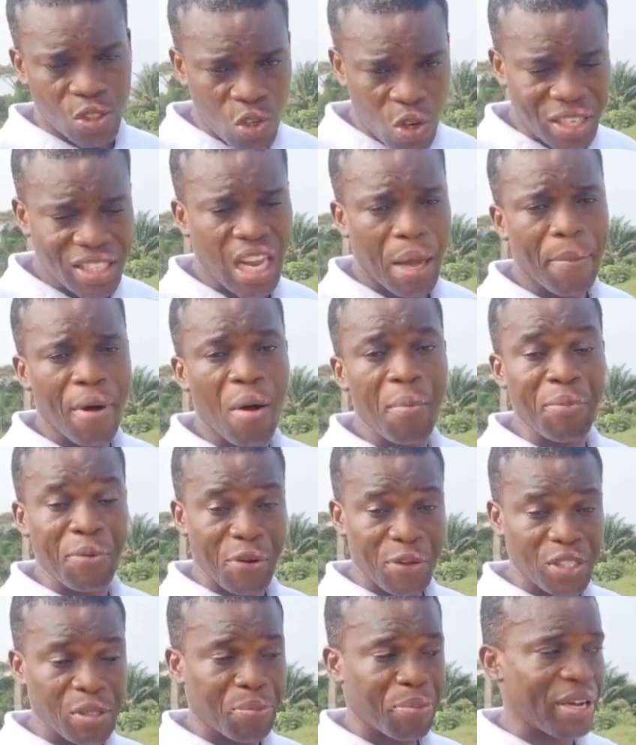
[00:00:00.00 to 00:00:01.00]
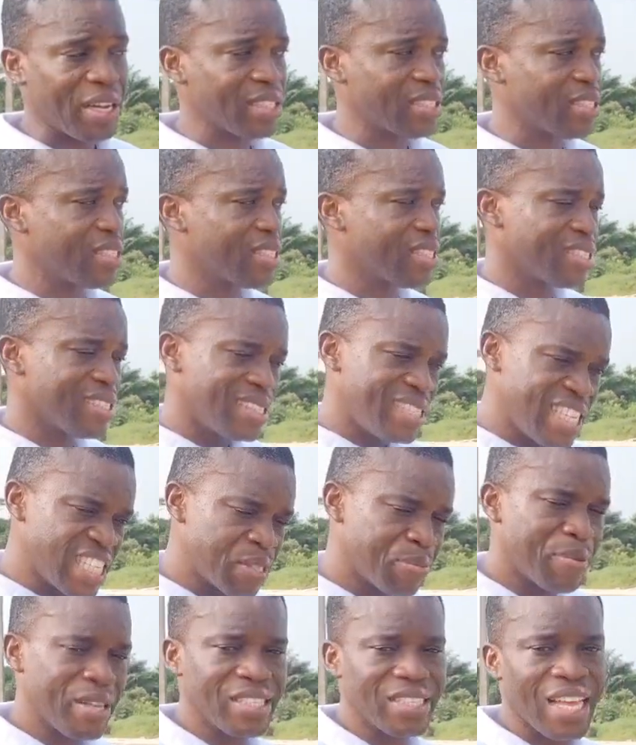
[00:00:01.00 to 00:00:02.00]
Talking about prospect,
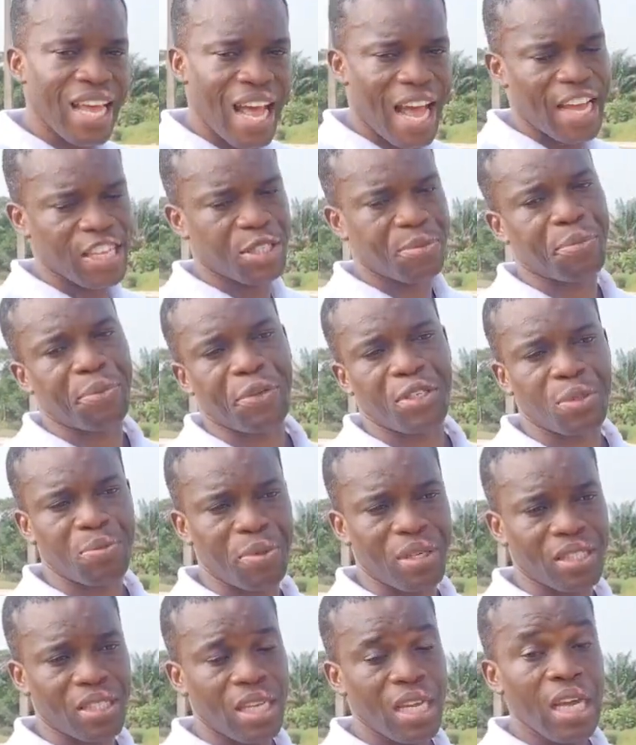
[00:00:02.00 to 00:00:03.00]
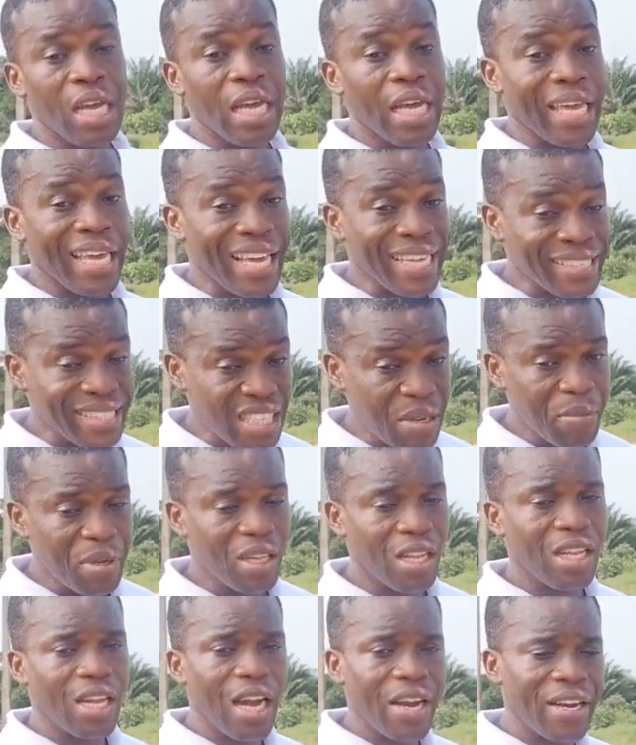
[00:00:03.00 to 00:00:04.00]
this place has prospect. 18
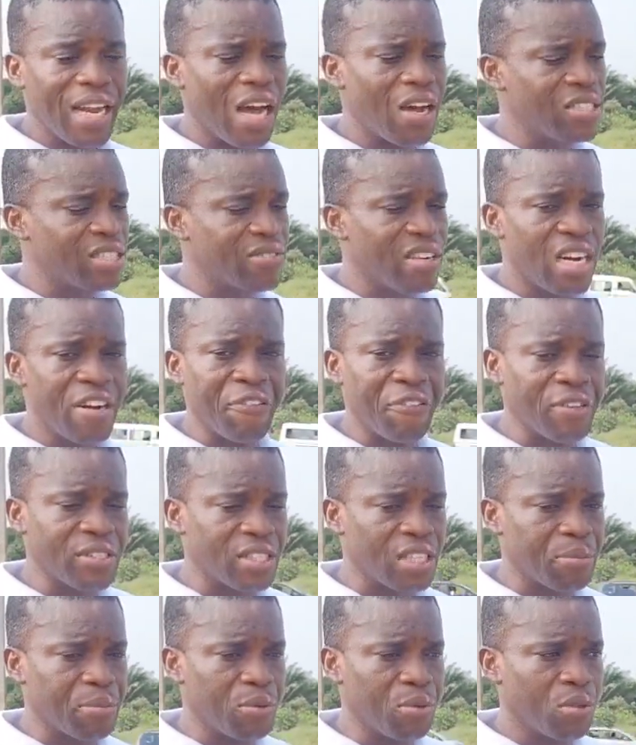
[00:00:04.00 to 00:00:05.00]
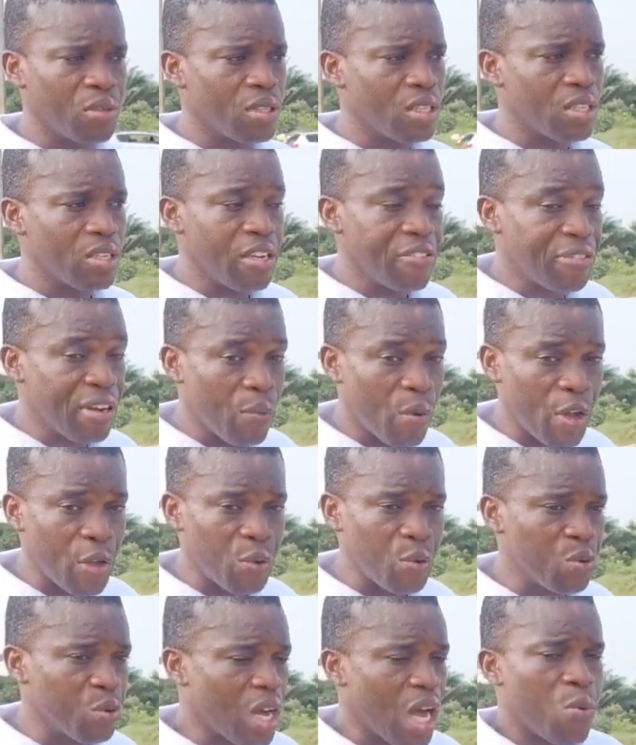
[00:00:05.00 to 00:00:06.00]
million now is very feasible. If I were
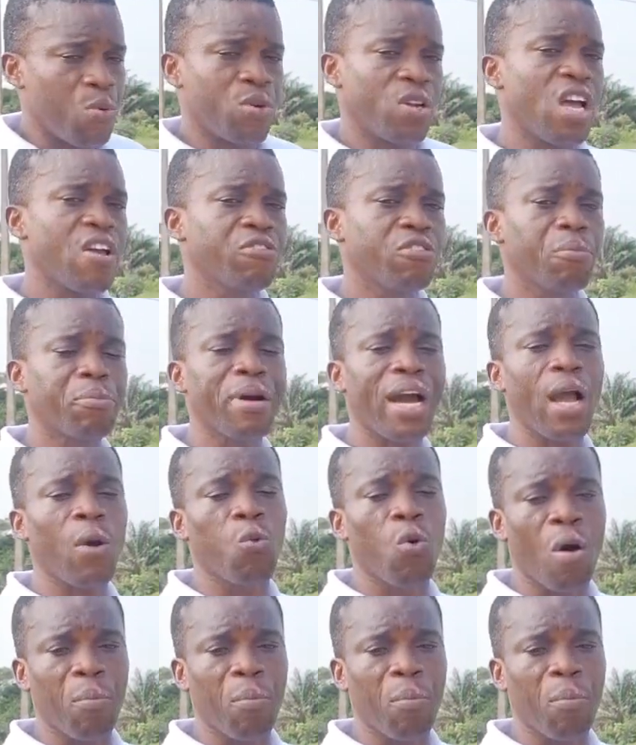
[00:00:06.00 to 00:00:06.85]
you, I would not even buy